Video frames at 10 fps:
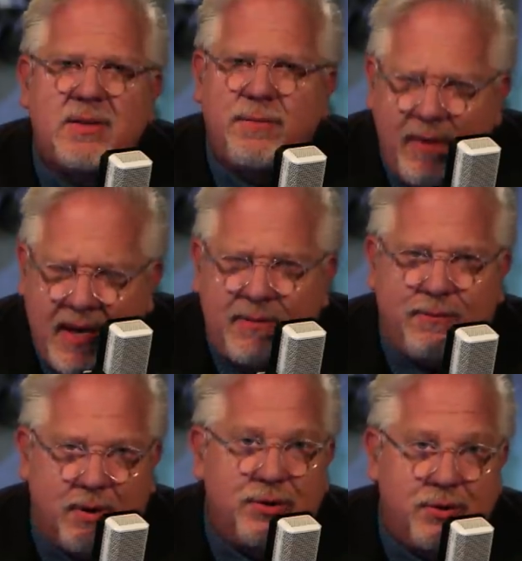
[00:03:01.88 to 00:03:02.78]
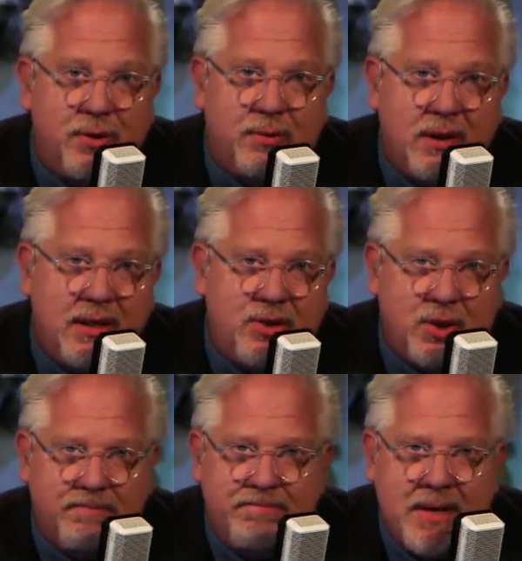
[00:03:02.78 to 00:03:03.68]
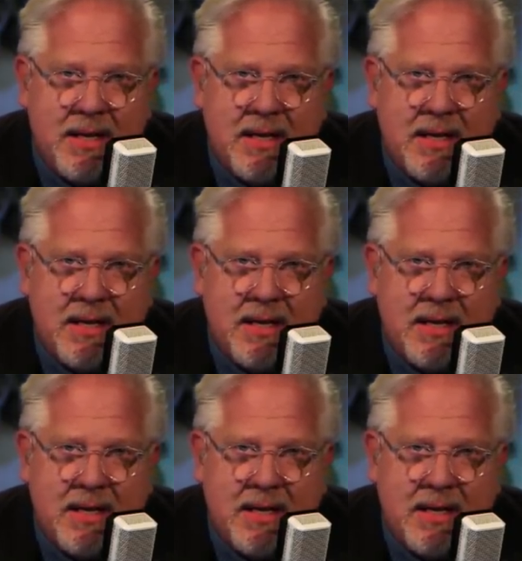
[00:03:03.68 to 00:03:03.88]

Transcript: is faithful to the religion.